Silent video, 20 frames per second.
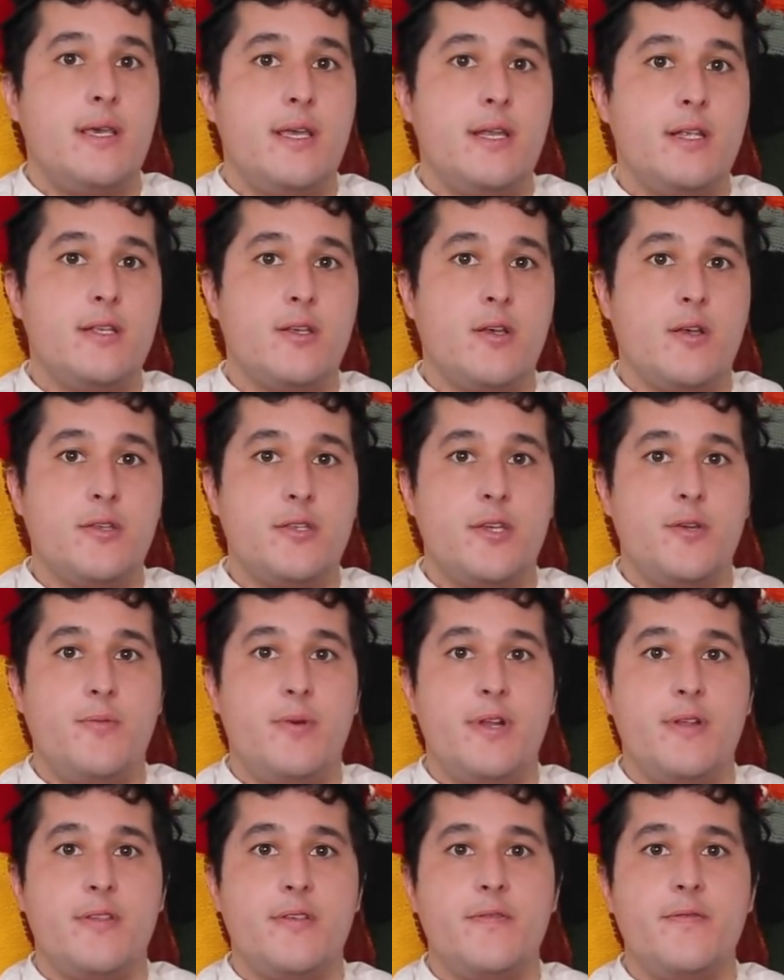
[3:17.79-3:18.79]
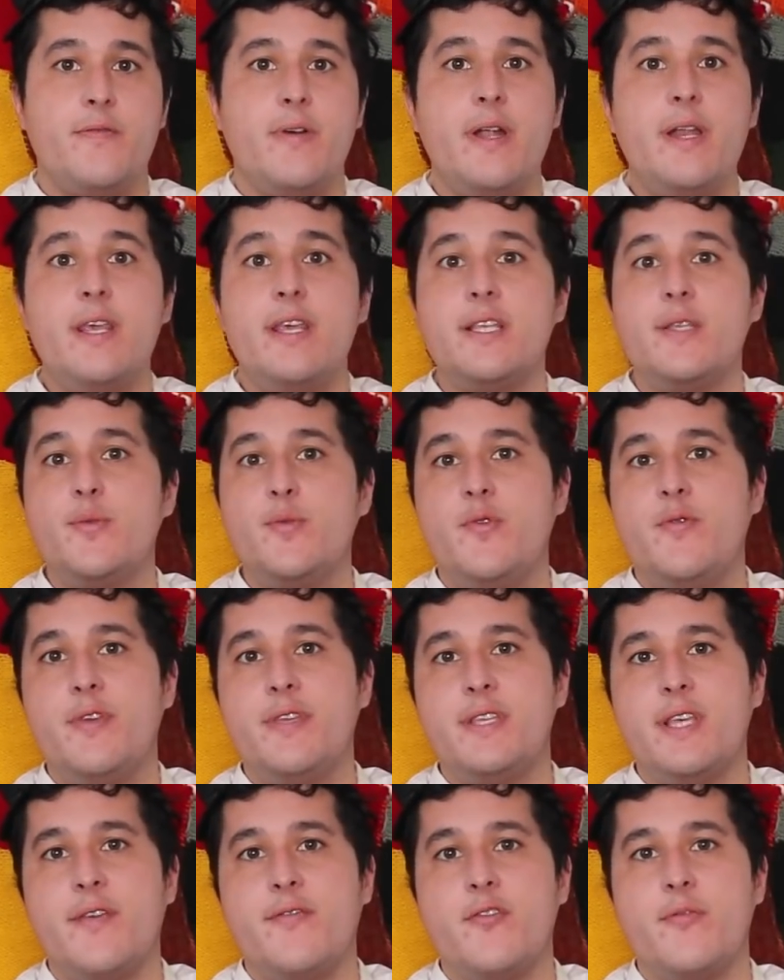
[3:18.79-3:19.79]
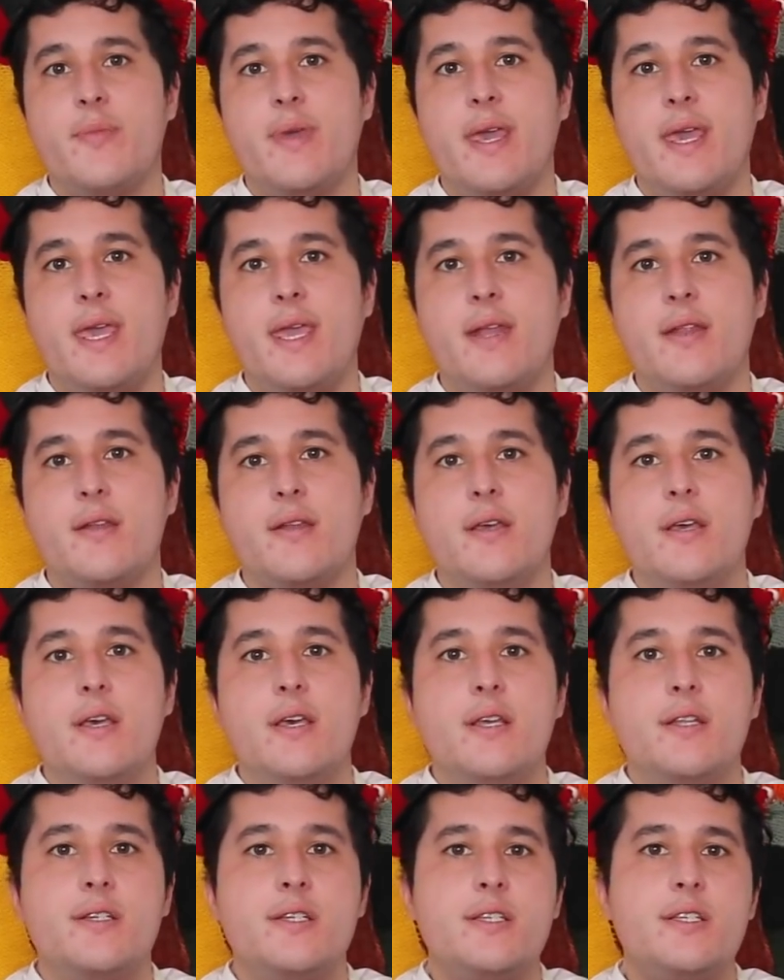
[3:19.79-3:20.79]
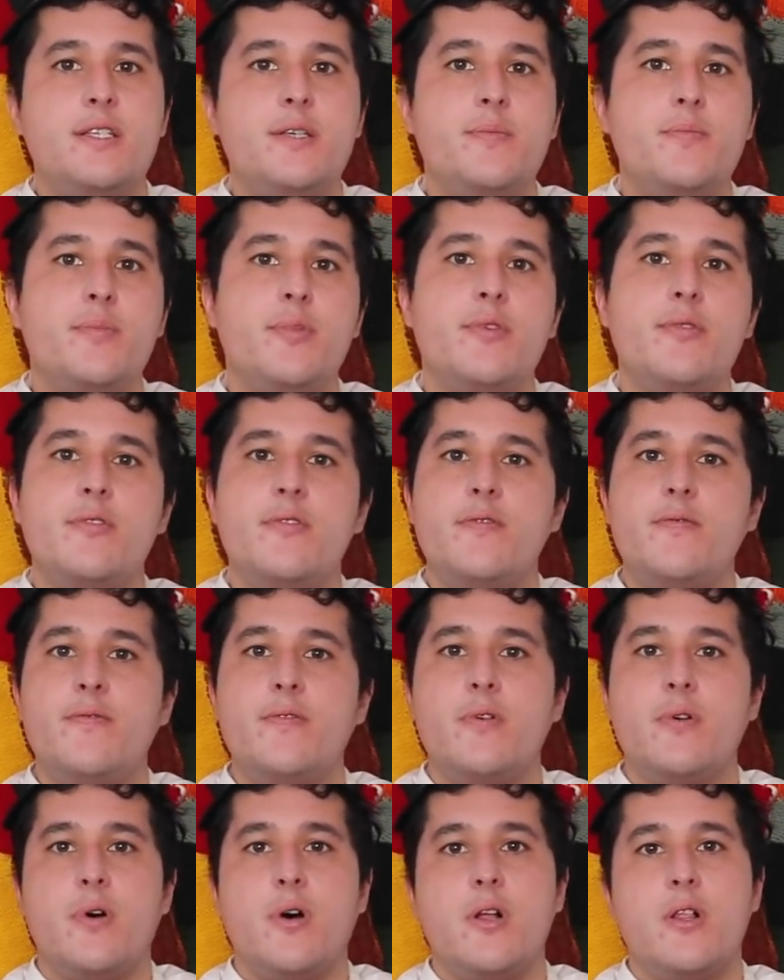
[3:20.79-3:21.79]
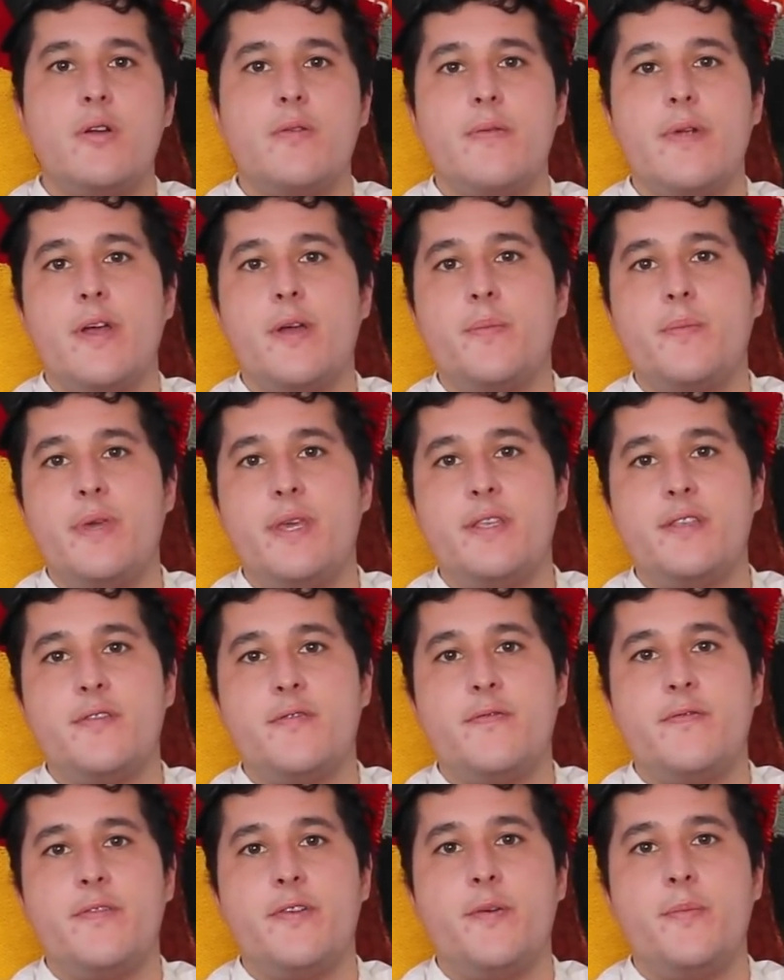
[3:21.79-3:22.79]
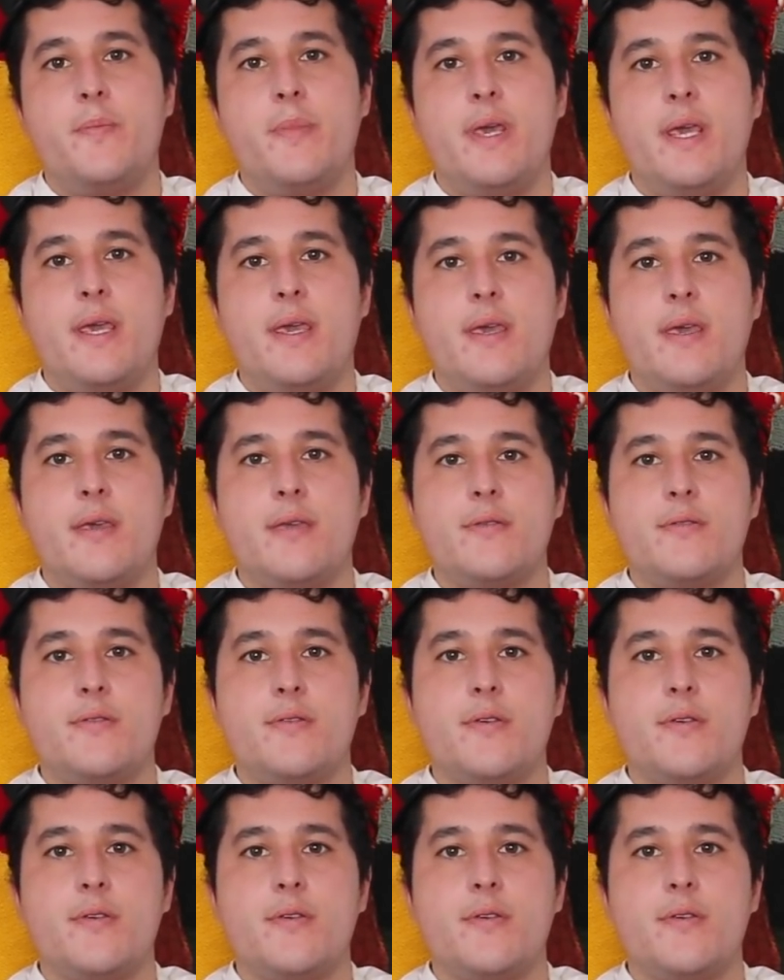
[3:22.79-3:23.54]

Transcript: It is also one of the funniest movies ever made, and just a beautiful all-around piece of filmmaking.